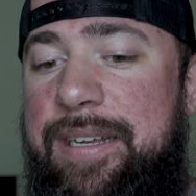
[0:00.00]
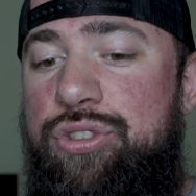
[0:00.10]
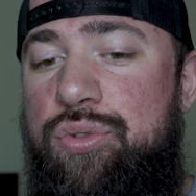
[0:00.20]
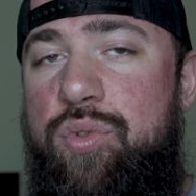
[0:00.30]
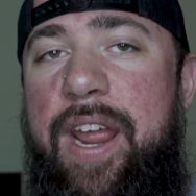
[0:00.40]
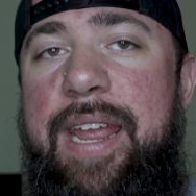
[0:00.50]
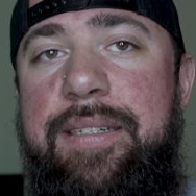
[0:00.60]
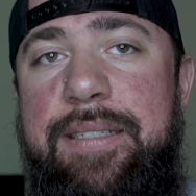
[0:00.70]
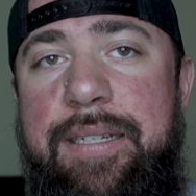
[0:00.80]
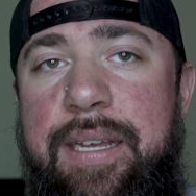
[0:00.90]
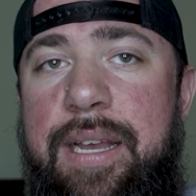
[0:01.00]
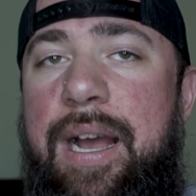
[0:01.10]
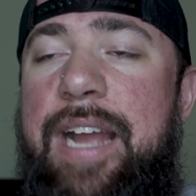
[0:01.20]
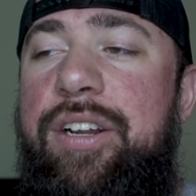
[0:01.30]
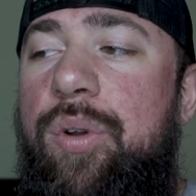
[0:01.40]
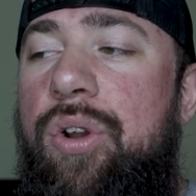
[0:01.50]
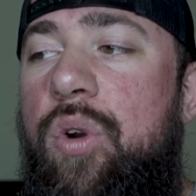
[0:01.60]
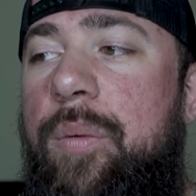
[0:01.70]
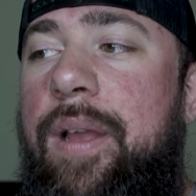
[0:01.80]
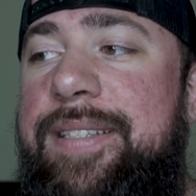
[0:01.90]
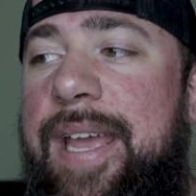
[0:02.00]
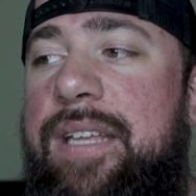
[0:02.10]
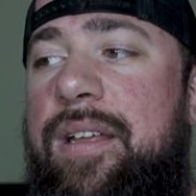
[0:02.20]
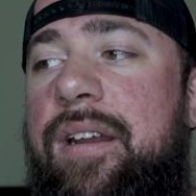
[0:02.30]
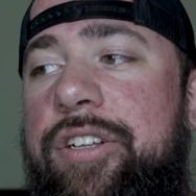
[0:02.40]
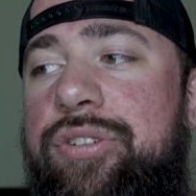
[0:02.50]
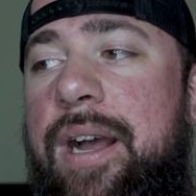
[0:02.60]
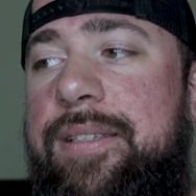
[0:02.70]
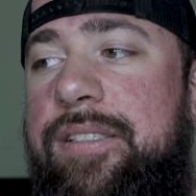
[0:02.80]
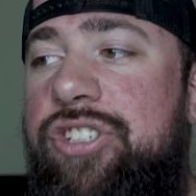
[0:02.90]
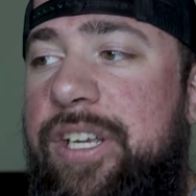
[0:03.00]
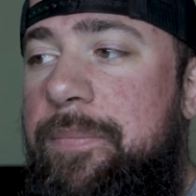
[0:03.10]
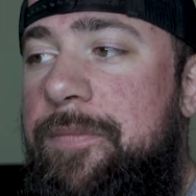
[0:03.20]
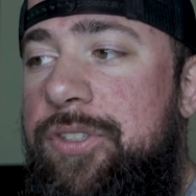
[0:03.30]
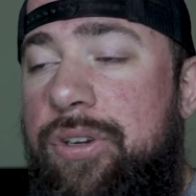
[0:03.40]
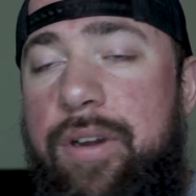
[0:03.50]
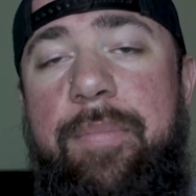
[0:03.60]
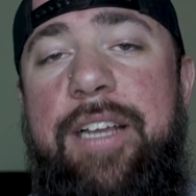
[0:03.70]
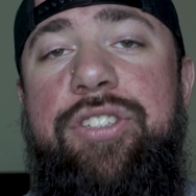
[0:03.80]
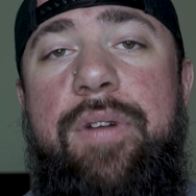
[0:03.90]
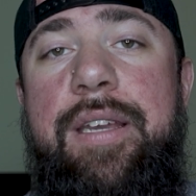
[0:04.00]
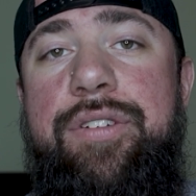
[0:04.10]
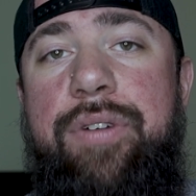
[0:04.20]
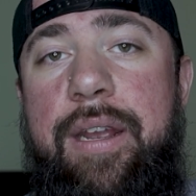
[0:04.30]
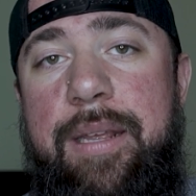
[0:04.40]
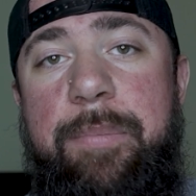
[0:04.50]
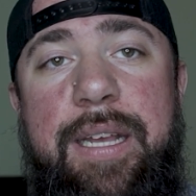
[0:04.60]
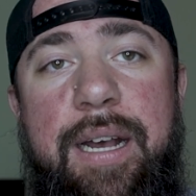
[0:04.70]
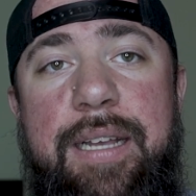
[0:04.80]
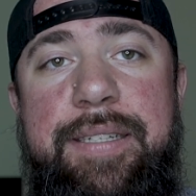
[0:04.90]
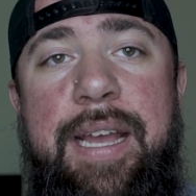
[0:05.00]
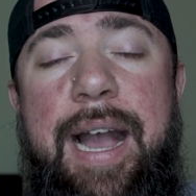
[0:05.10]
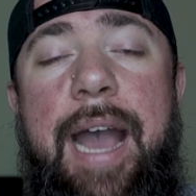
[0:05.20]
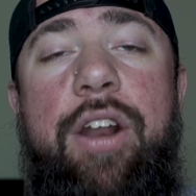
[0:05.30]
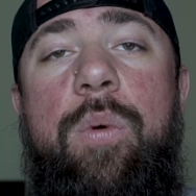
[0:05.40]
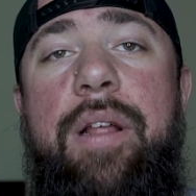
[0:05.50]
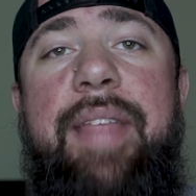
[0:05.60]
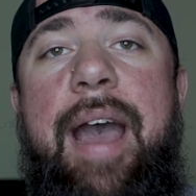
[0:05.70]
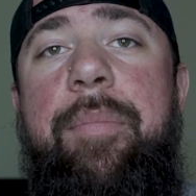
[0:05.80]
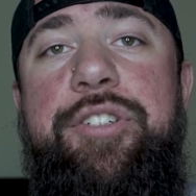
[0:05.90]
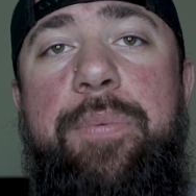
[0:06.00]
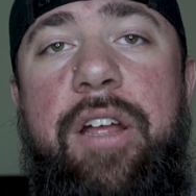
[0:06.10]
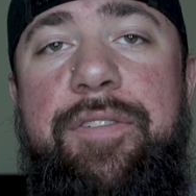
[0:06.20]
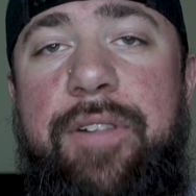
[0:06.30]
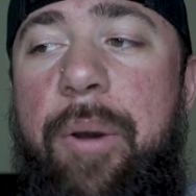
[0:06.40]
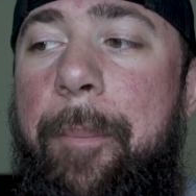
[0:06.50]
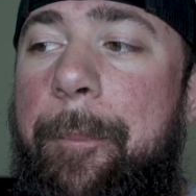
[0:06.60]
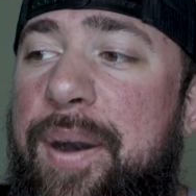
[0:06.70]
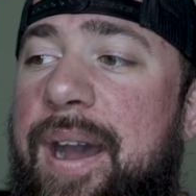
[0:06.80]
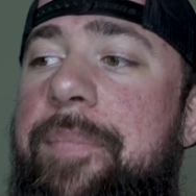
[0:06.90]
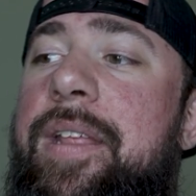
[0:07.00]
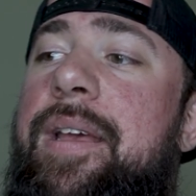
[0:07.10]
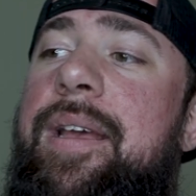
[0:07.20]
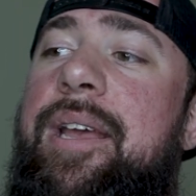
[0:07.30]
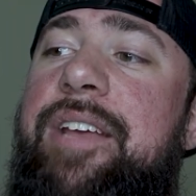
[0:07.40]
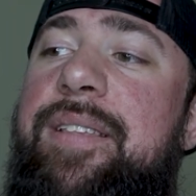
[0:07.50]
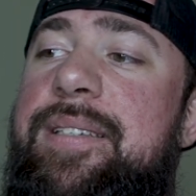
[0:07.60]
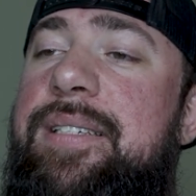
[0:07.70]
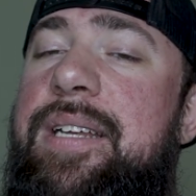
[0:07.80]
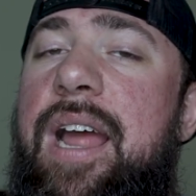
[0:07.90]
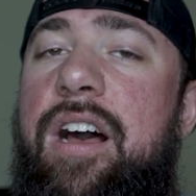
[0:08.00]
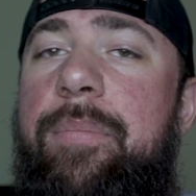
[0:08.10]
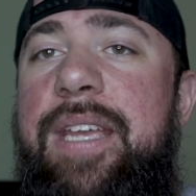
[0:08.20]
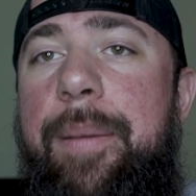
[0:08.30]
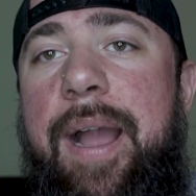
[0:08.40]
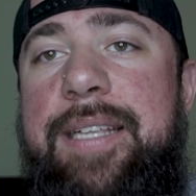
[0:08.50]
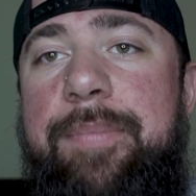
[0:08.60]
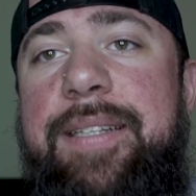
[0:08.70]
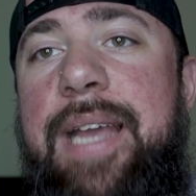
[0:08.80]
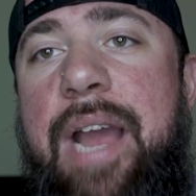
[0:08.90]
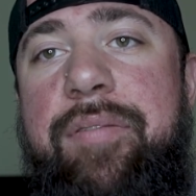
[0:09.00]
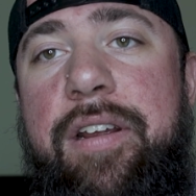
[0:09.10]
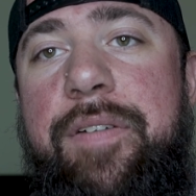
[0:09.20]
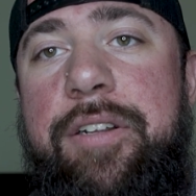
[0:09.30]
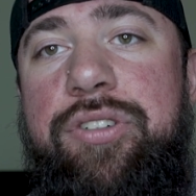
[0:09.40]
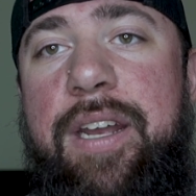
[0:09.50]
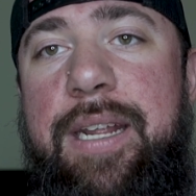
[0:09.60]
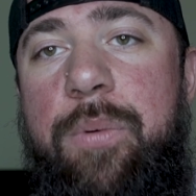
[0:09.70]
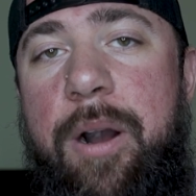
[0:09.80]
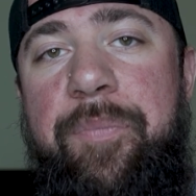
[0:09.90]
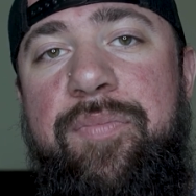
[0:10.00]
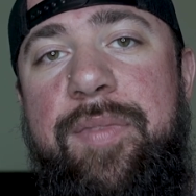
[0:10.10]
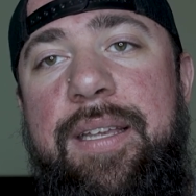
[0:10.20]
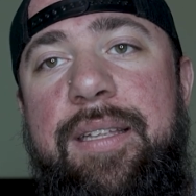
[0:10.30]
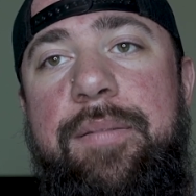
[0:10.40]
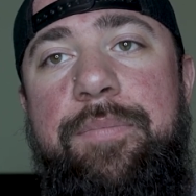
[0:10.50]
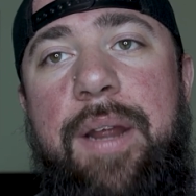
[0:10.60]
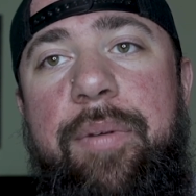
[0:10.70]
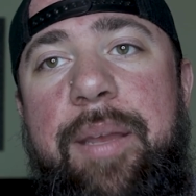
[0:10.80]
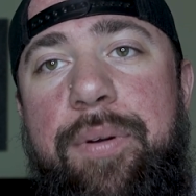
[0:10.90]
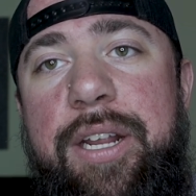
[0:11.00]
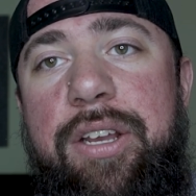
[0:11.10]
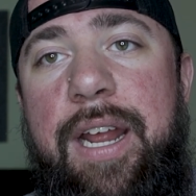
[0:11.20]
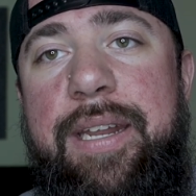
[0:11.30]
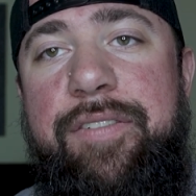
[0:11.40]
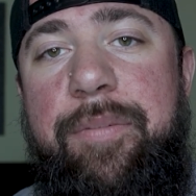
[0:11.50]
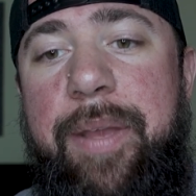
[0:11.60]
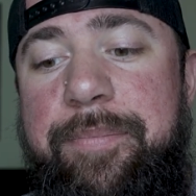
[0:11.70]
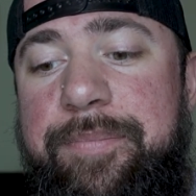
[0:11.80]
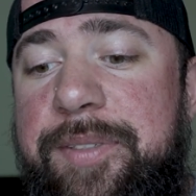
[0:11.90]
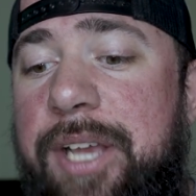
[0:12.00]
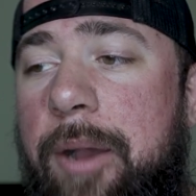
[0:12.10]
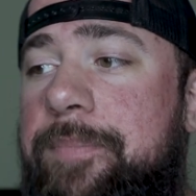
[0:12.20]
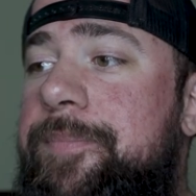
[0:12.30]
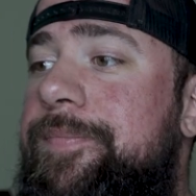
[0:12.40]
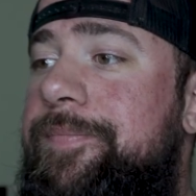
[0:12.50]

drained, I don't normally take a lot of nitrosigine during my strength training because I don't want that much blood flow. But if this is gonna help me get back to my day after I finish training, well, probably a pretty good idea for me. So,